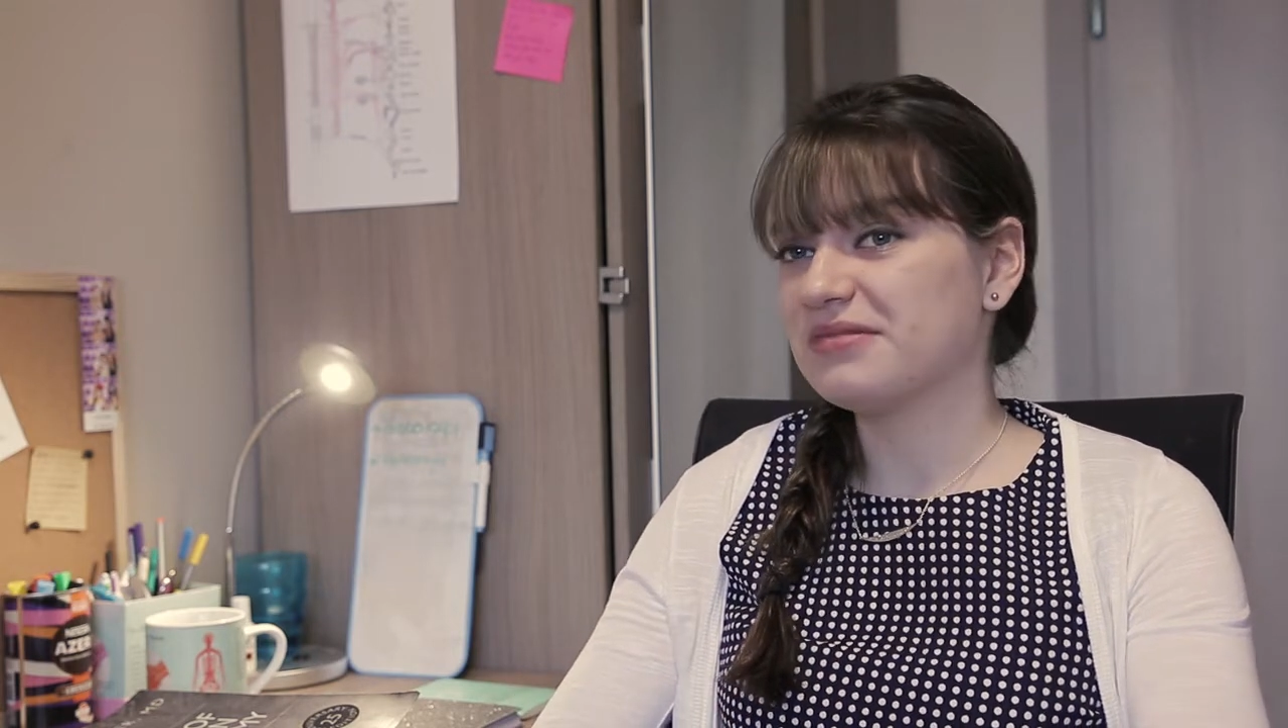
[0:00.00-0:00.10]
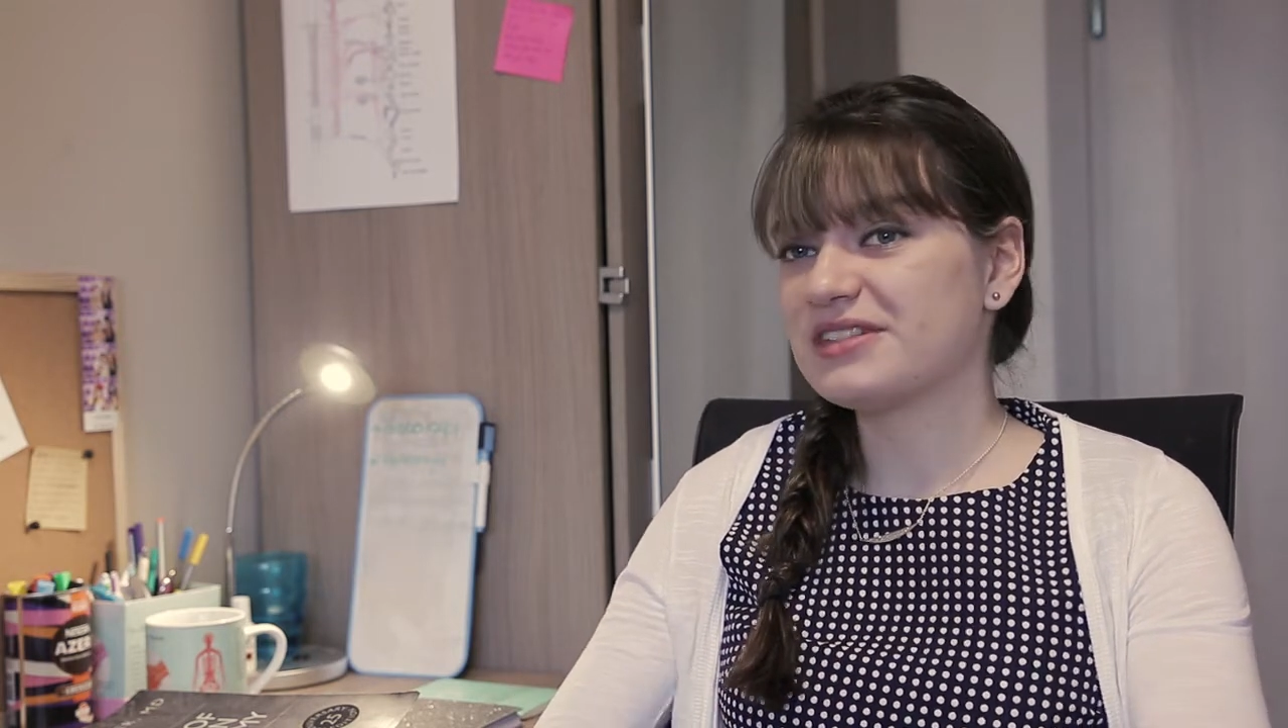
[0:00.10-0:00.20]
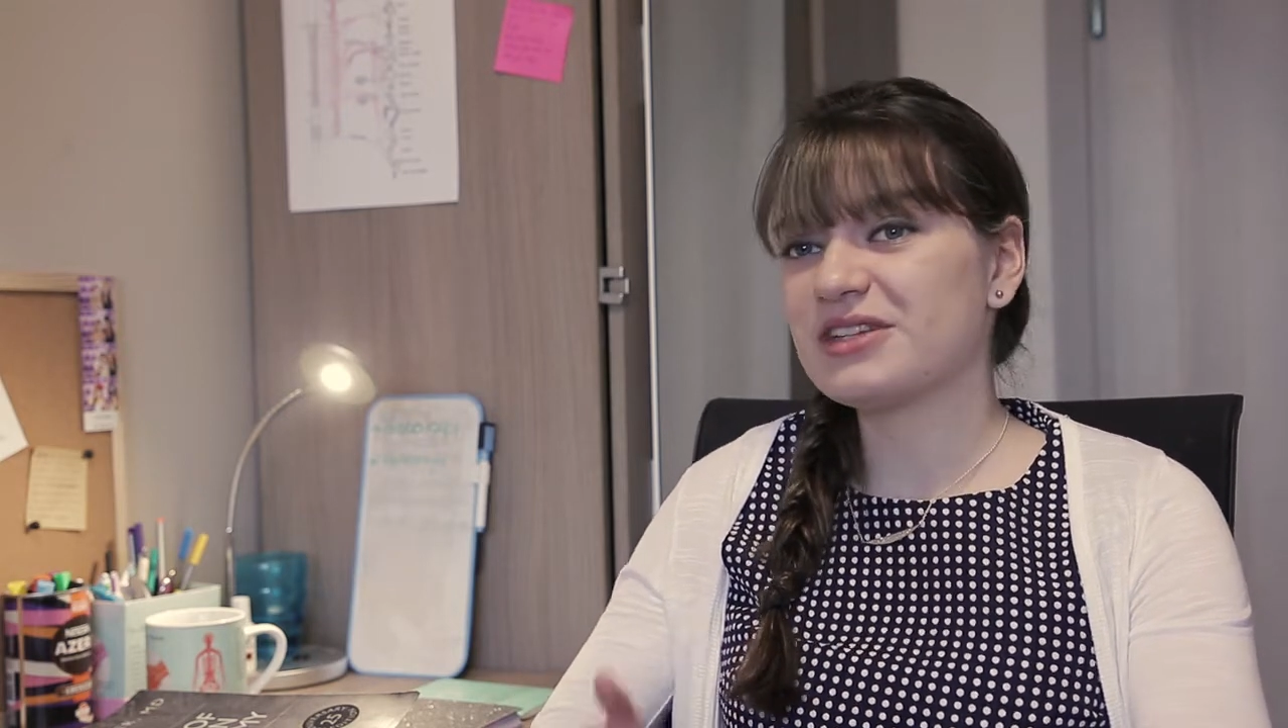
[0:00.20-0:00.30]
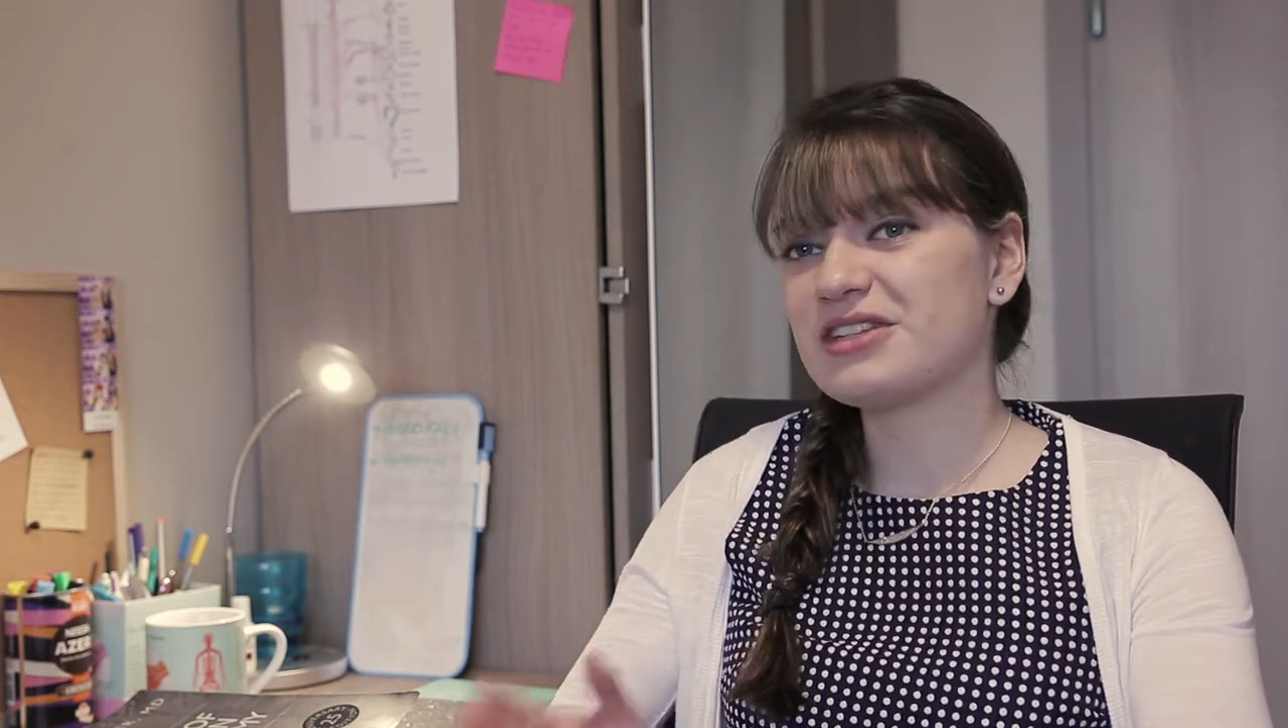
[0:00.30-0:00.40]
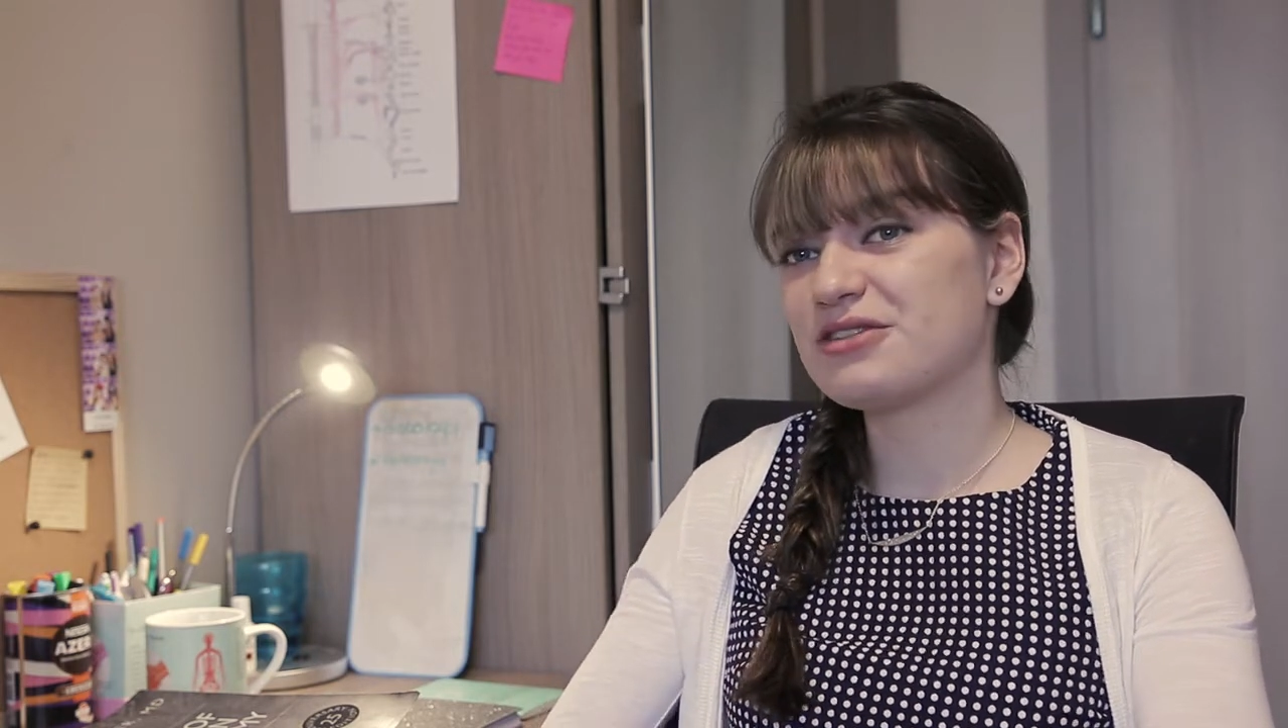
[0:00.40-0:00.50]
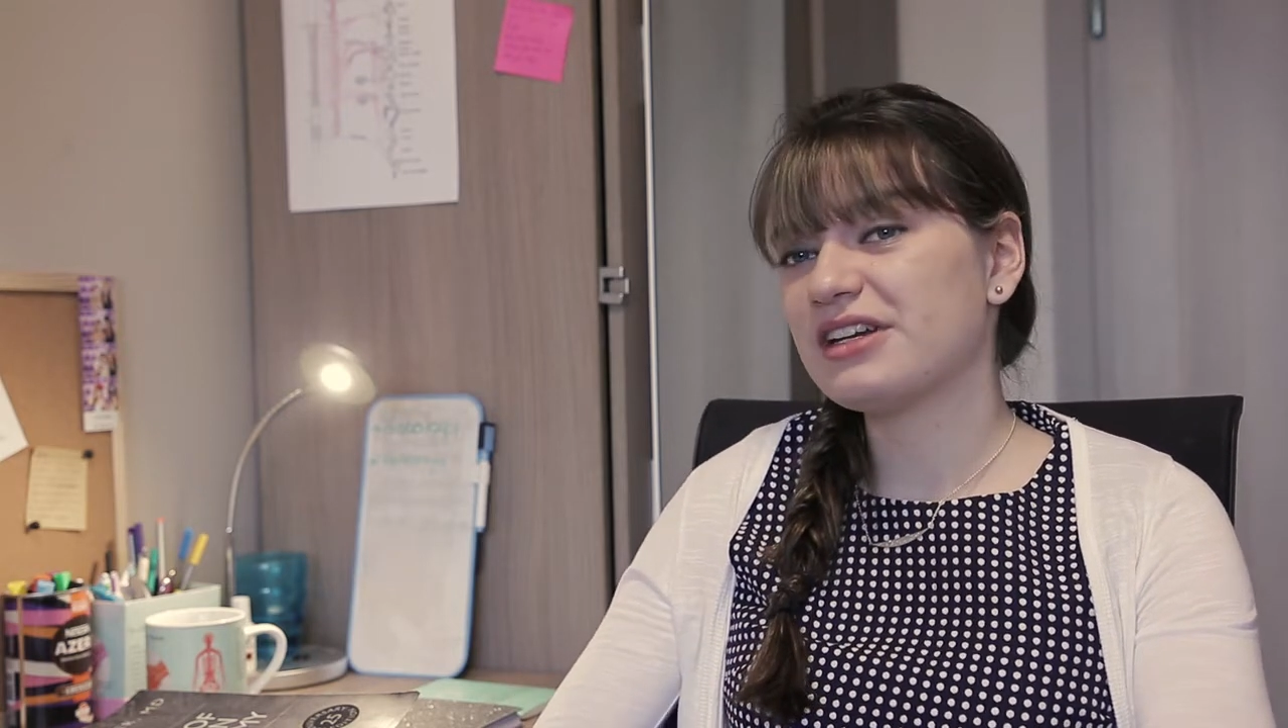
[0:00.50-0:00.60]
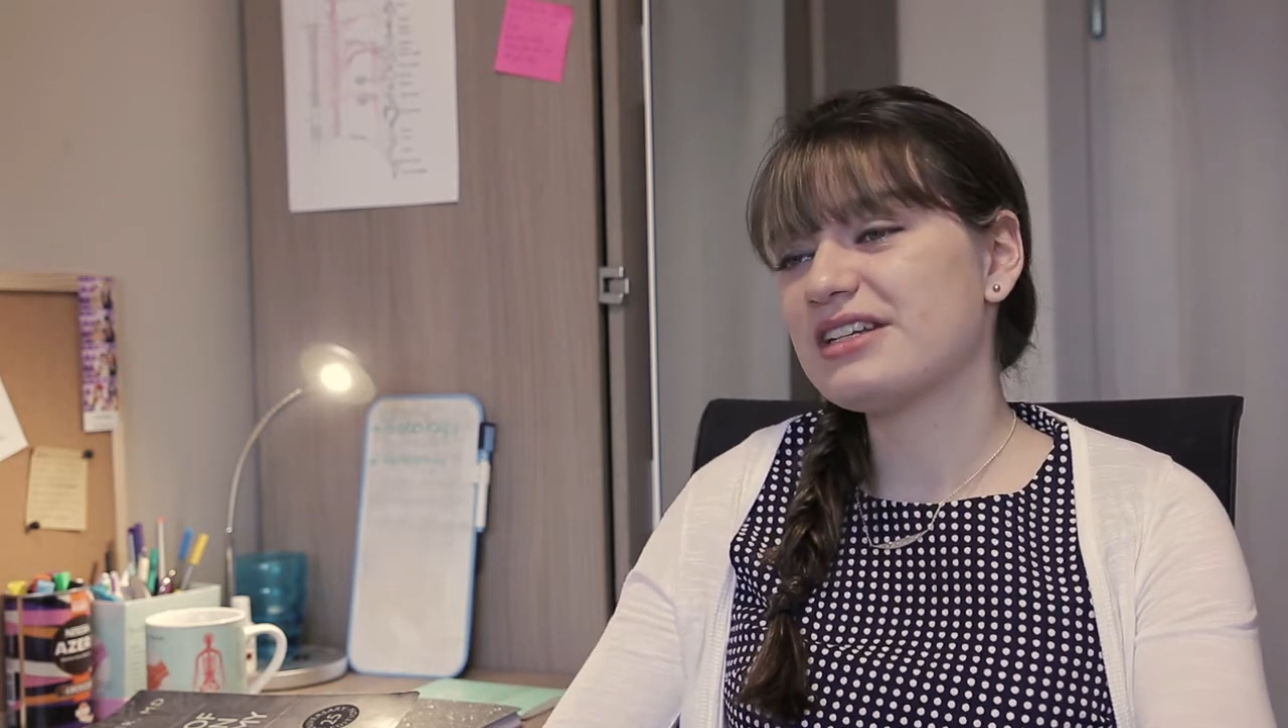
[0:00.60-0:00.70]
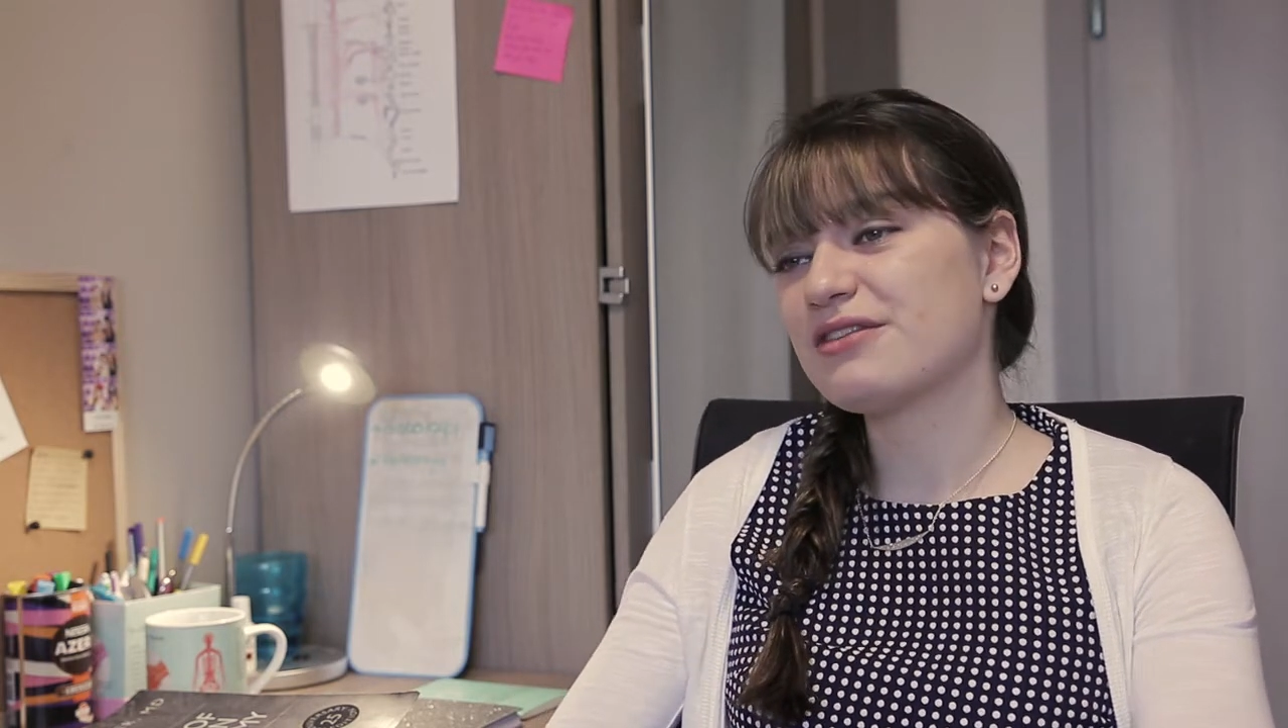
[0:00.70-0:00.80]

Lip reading: So there's really